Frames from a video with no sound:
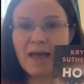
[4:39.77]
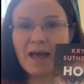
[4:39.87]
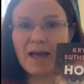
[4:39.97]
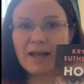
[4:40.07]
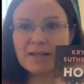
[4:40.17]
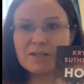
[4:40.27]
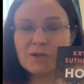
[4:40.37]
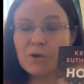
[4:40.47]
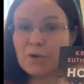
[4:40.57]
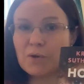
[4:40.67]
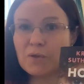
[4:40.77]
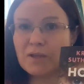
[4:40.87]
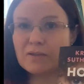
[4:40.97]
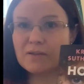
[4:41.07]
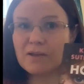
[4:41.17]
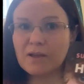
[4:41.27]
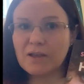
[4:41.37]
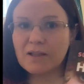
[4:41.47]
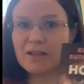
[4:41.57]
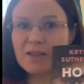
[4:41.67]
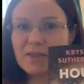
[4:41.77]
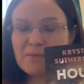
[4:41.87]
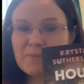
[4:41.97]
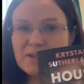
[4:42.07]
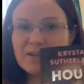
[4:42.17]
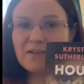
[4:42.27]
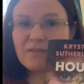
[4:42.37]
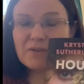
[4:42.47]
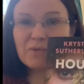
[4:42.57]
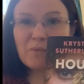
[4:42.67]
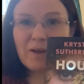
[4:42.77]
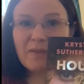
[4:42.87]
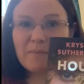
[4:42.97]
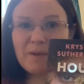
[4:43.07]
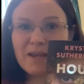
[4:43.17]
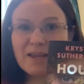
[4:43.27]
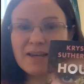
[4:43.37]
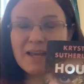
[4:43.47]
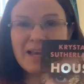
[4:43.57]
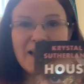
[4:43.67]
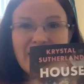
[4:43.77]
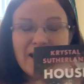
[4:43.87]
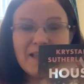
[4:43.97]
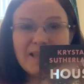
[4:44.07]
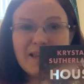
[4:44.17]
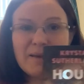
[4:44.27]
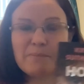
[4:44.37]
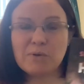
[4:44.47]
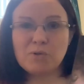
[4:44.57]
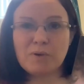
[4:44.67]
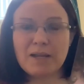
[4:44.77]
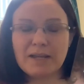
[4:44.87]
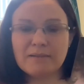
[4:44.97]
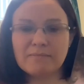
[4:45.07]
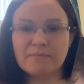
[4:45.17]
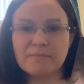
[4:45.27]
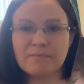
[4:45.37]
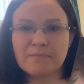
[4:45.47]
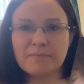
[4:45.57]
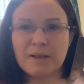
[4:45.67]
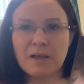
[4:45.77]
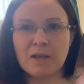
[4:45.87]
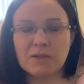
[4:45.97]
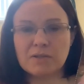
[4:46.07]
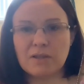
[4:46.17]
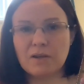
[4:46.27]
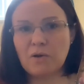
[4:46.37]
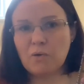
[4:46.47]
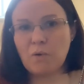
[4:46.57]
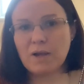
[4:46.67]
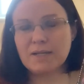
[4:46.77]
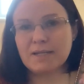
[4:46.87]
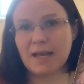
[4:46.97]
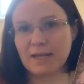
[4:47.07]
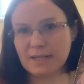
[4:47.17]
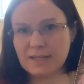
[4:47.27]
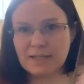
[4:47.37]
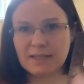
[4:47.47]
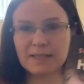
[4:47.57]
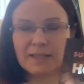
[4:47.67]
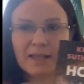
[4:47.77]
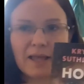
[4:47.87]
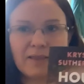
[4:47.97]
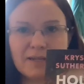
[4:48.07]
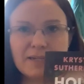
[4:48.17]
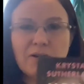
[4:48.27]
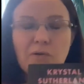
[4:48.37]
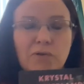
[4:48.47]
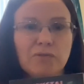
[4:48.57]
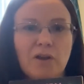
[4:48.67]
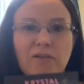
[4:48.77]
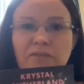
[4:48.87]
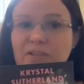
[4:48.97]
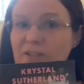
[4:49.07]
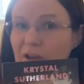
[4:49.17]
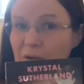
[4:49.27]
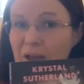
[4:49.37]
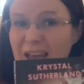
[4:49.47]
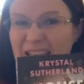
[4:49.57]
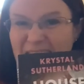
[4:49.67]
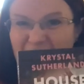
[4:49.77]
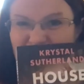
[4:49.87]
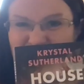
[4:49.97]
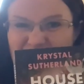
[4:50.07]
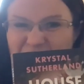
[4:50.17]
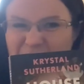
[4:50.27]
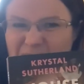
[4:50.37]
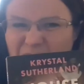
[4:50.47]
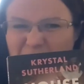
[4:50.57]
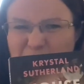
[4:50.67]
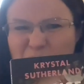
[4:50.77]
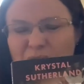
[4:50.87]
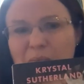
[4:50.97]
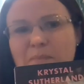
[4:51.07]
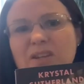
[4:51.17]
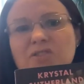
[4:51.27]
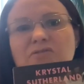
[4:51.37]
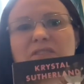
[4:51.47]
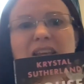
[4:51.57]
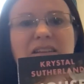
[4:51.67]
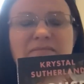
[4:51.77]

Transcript: And who these are, the mysterious of where they've been in the in-between. So they're not quite dead, and they didn't cross over. So yeah, I know it's like more of a mystery